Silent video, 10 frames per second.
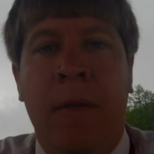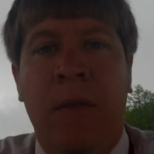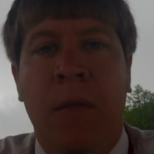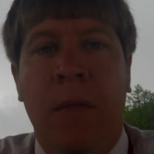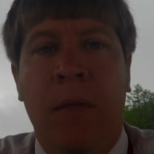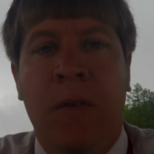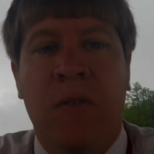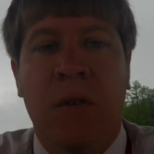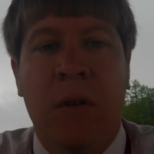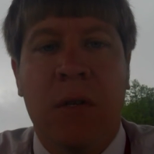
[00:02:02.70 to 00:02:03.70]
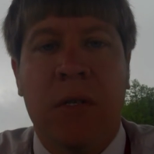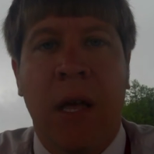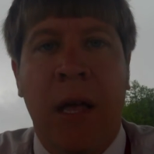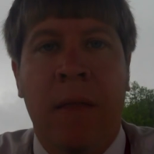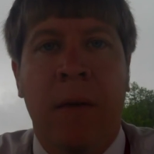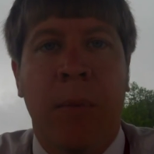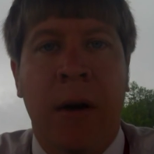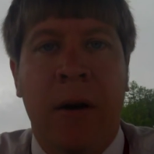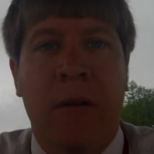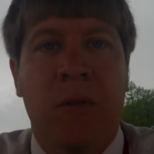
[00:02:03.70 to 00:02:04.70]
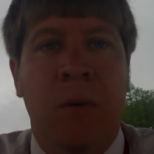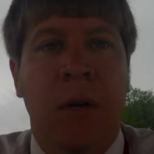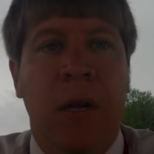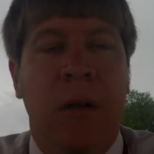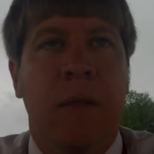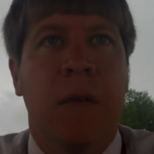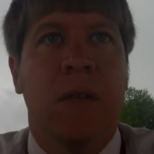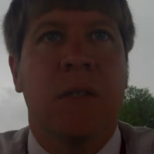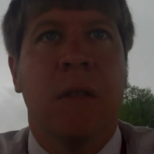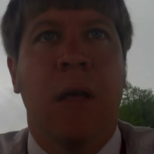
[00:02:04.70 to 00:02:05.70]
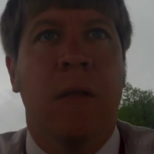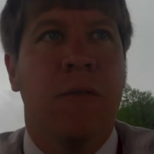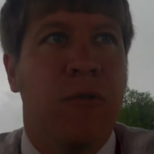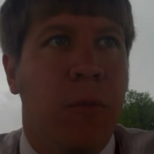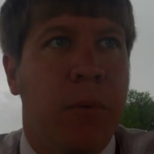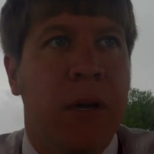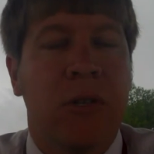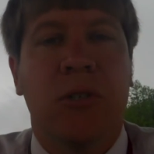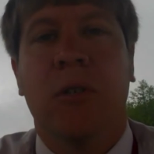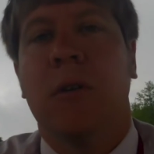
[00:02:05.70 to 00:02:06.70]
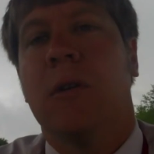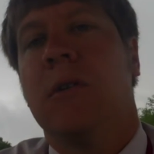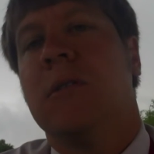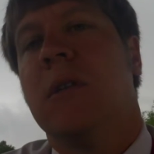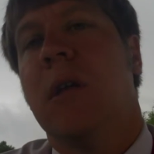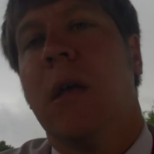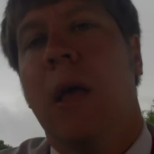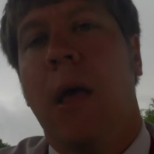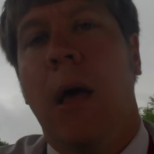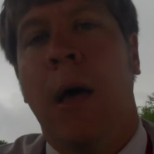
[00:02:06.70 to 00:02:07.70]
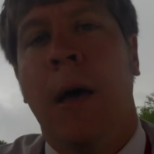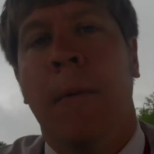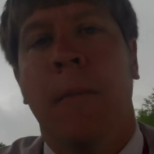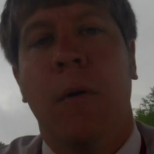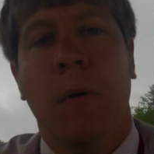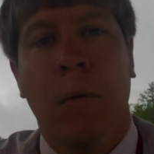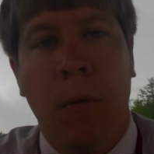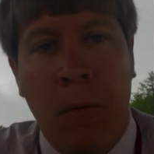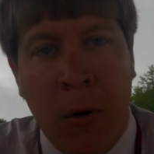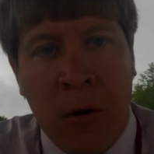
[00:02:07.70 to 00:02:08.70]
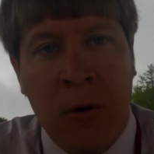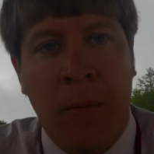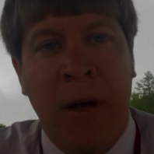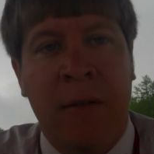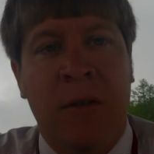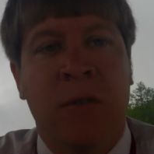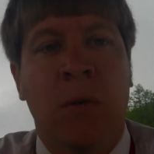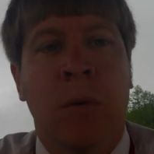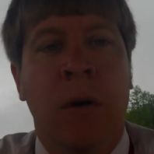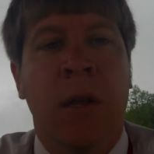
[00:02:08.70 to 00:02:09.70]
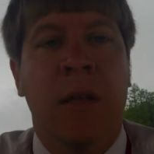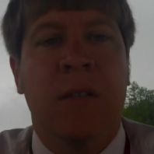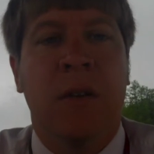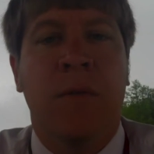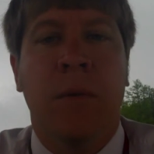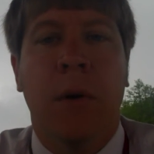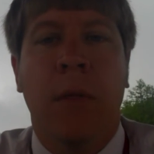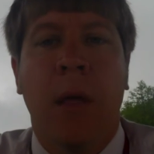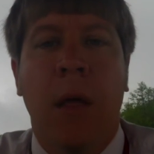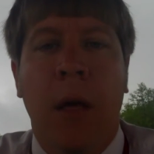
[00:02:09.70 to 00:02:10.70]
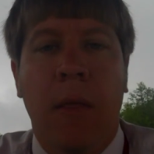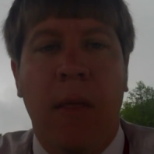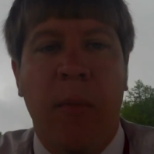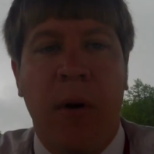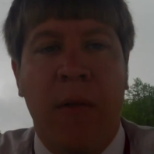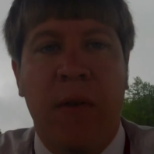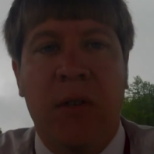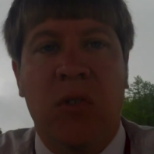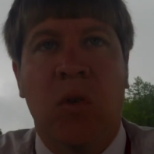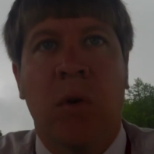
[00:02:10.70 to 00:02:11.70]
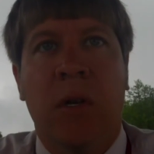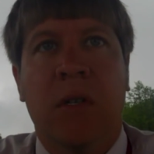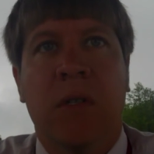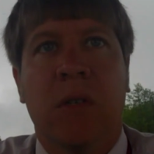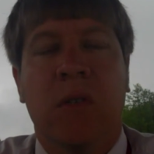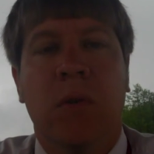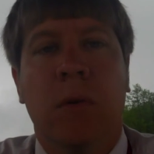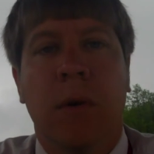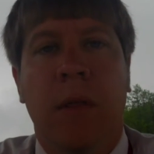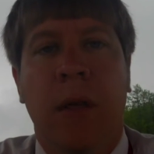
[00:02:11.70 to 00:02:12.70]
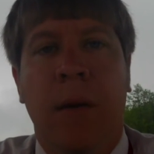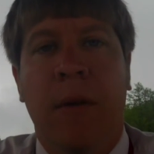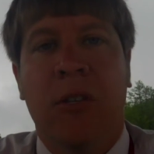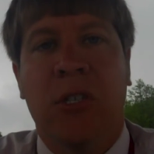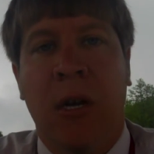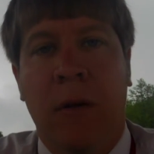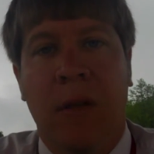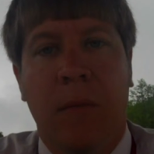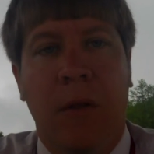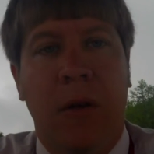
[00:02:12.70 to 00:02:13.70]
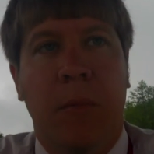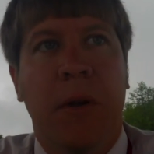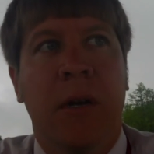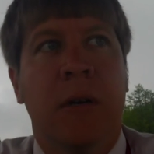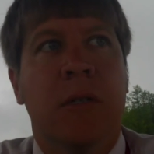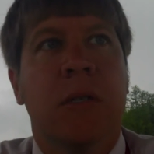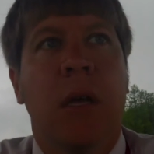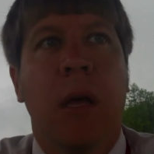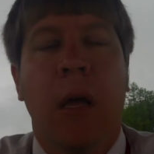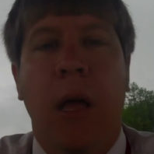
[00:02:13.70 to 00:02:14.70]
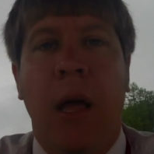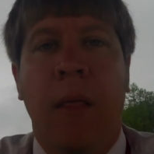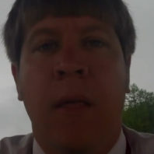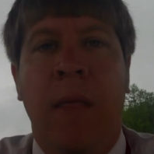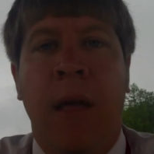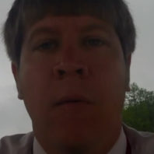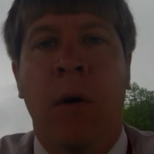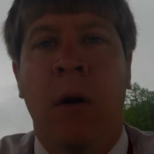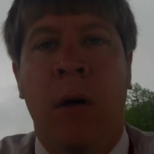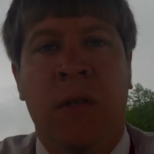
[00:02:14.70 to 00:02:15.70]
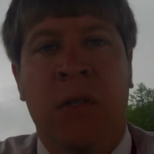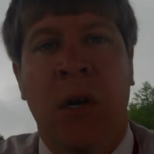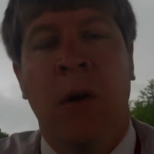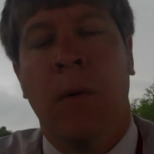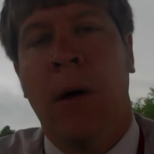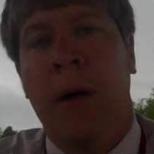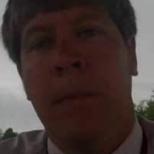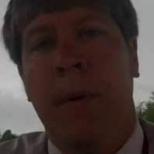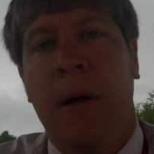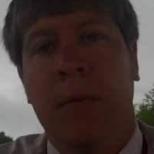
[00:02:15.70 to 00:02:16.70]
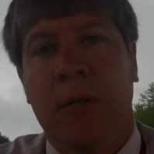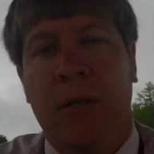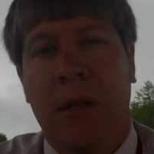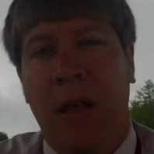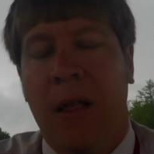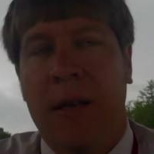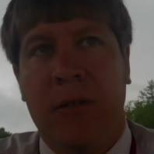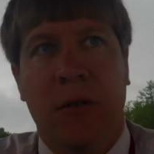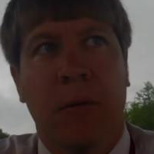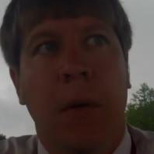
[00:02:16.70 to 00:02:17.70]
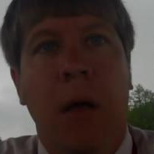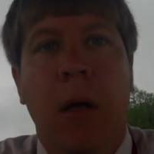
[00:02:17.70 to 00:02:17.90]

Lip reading: the students and the parents were in on this, and they drew pictures, wrote about the story, and so forth. Then they brought these stories to school with them and shared them with their peers, and then they were also published in the classroom.